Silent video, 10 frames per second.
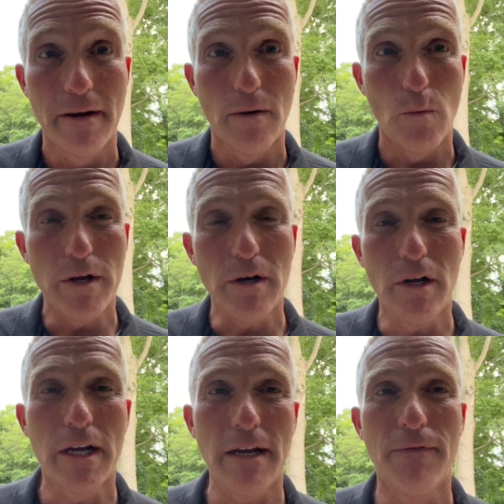What you're
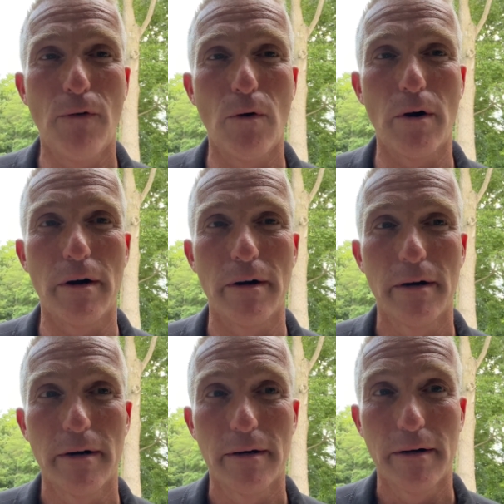looking for
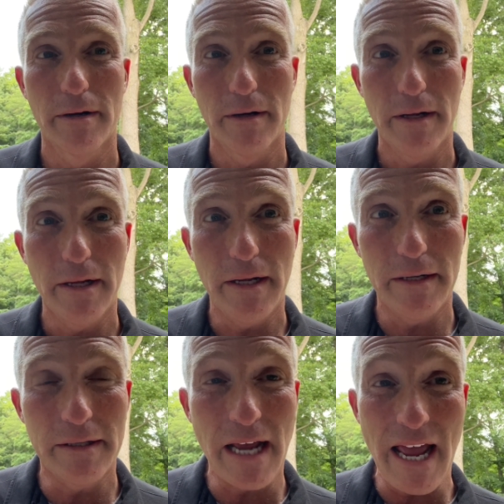
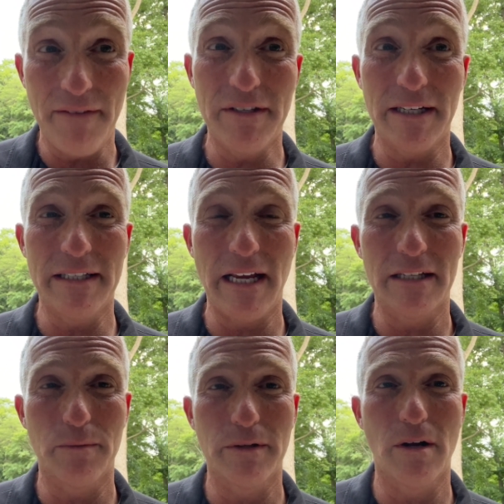to have
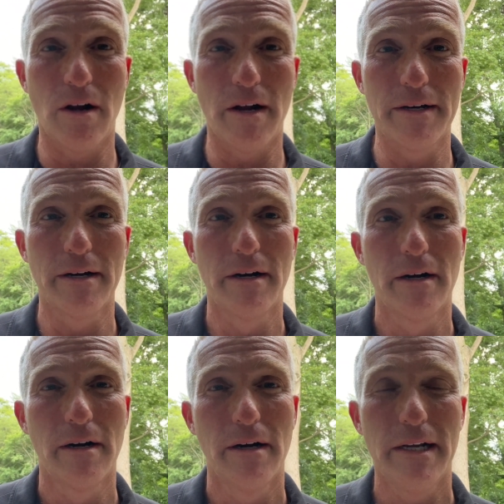success with God
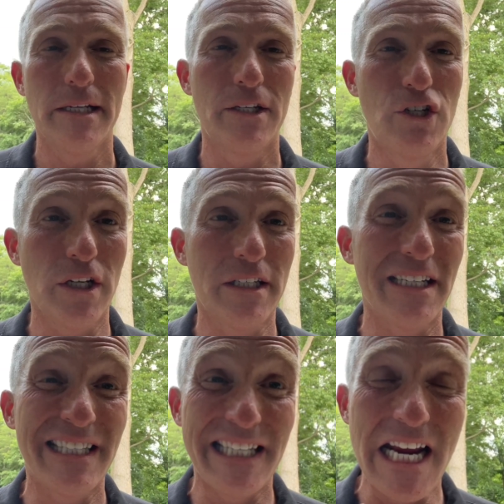is just to
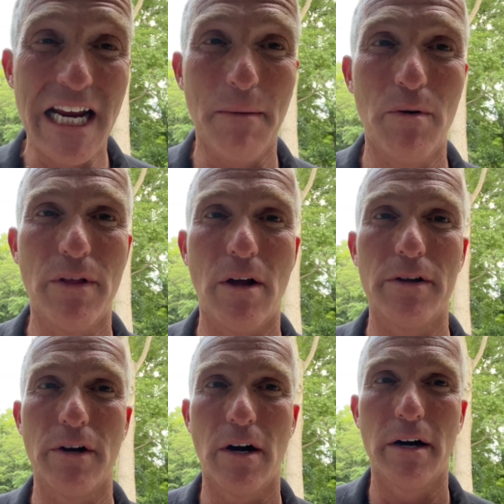seek Him with all
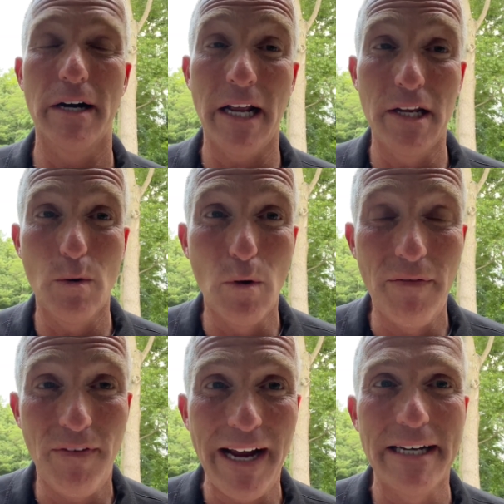your heart, and you will
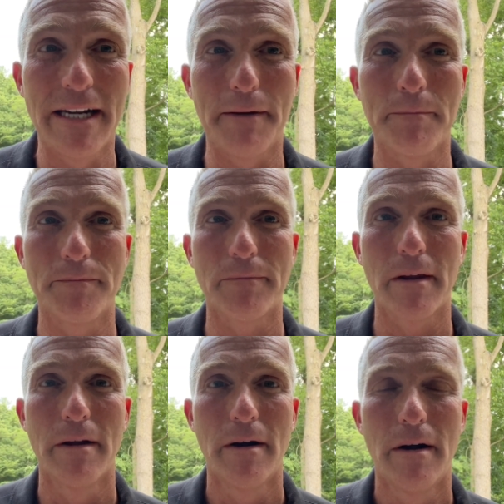find Him
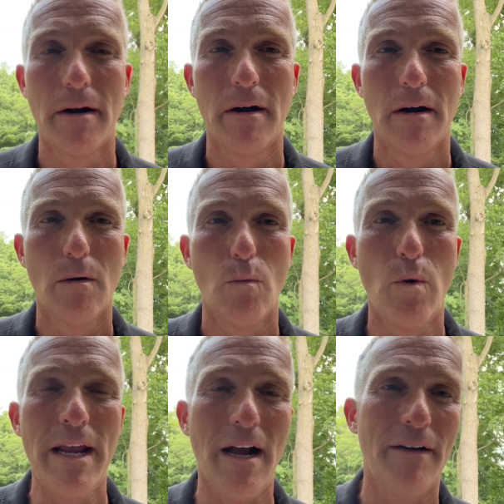
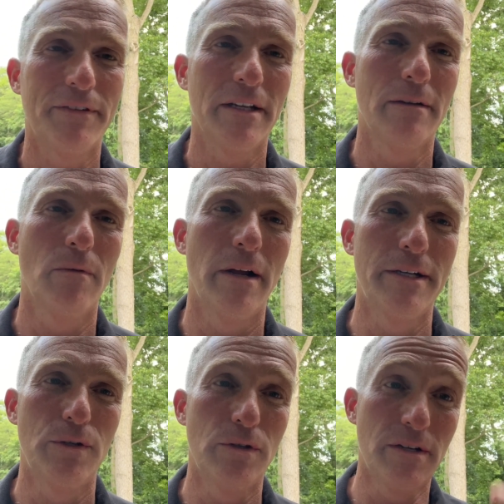we often
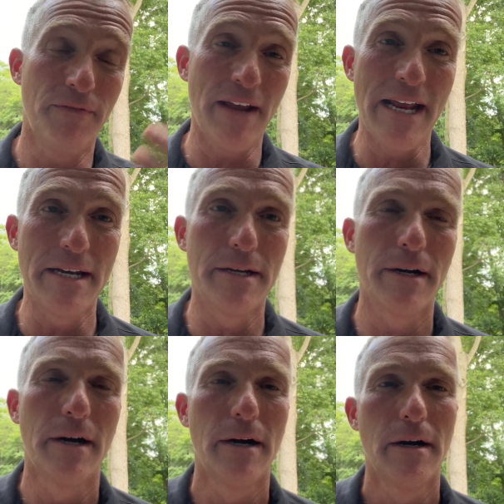want to defend
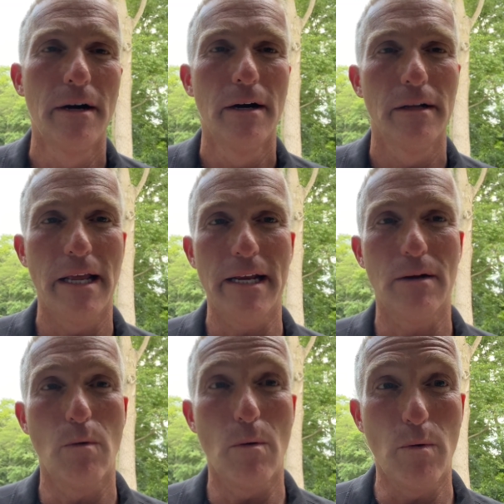
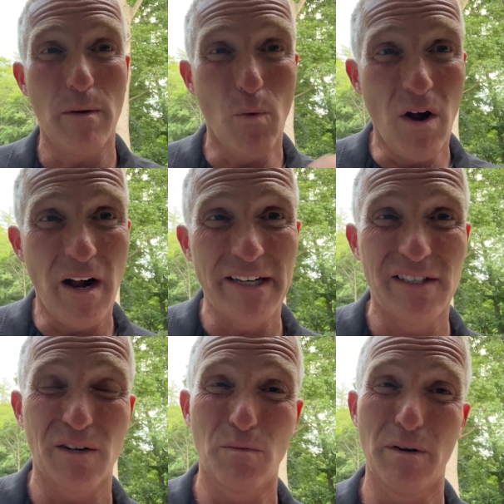like what we
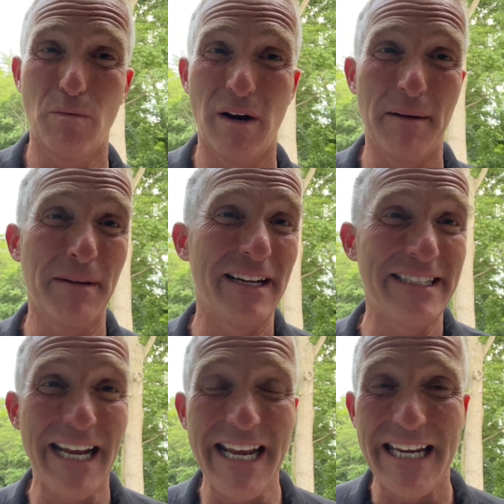want or we, what I'm going to
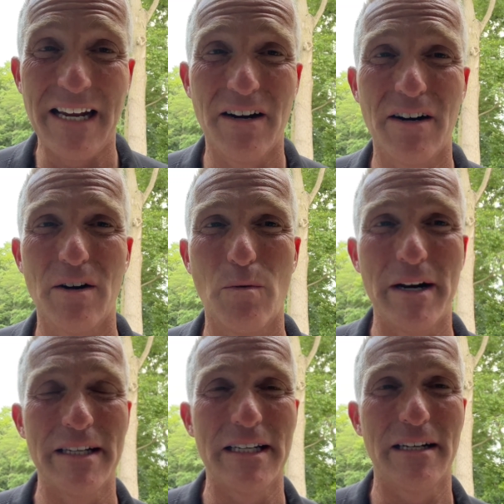take here or what
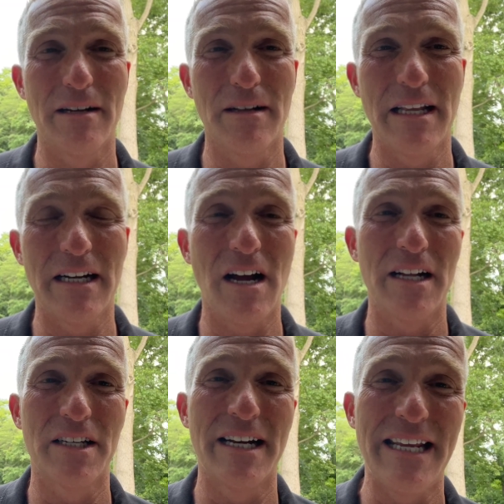is it that
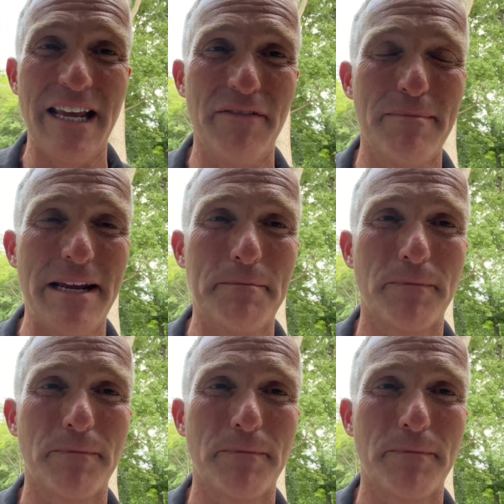God's going to give me.